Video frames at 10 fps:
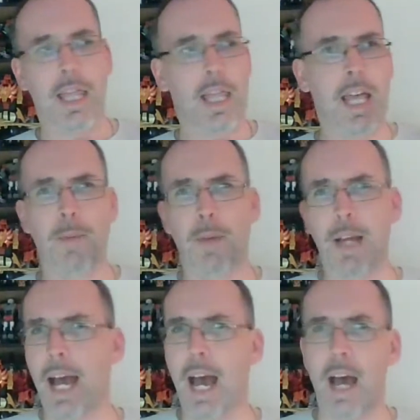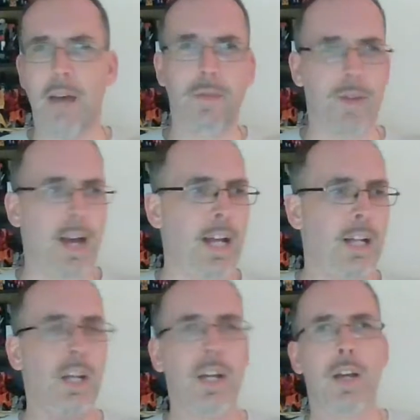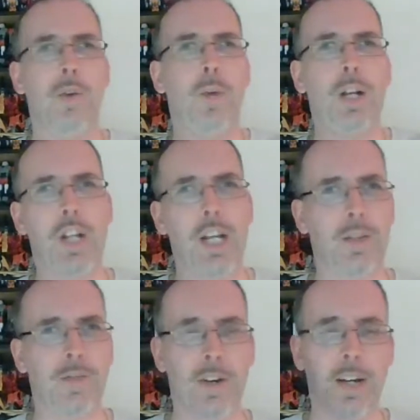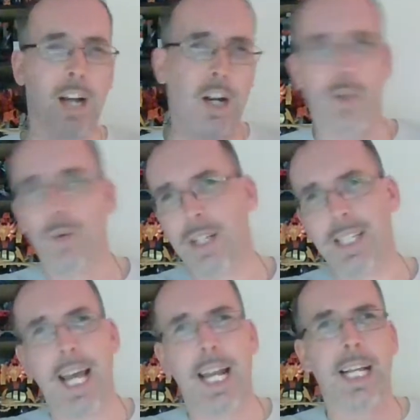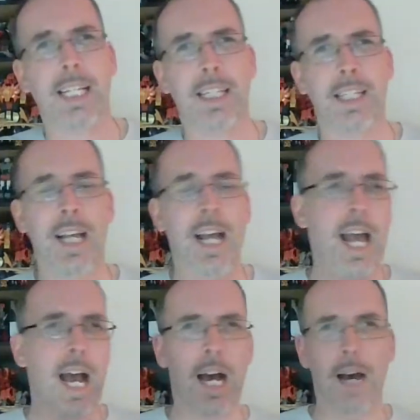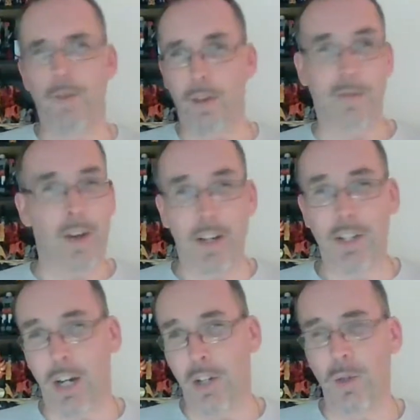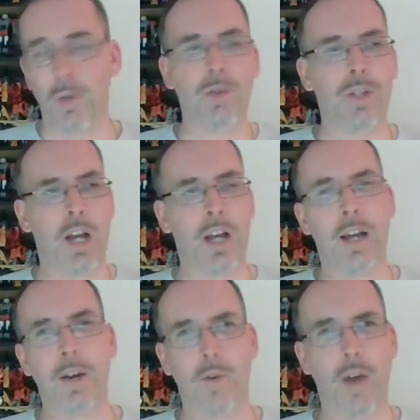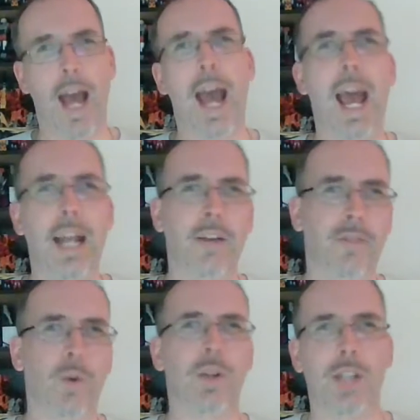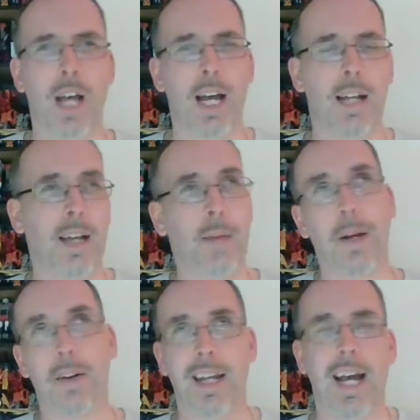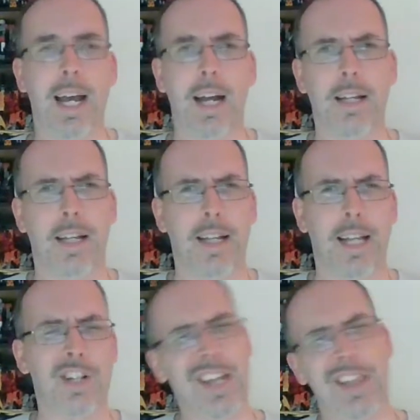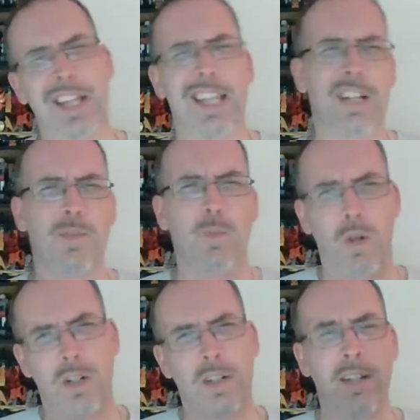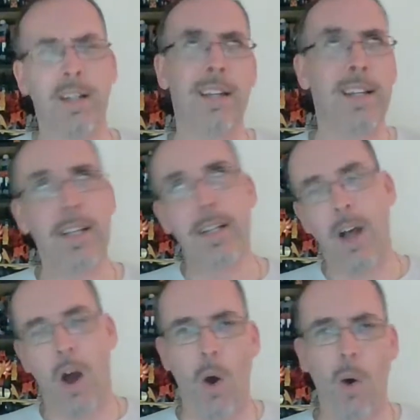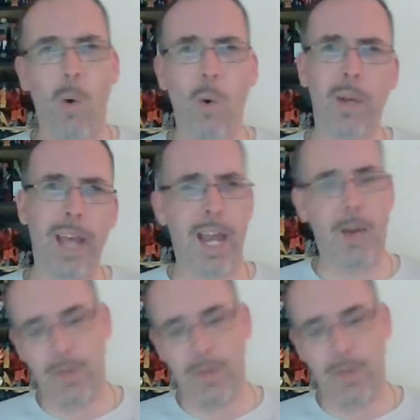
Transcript: Then we have the Red, which is very cartoon aesthetics for the various cartoons, and a focus on apparently high articulation. I think that's worked okay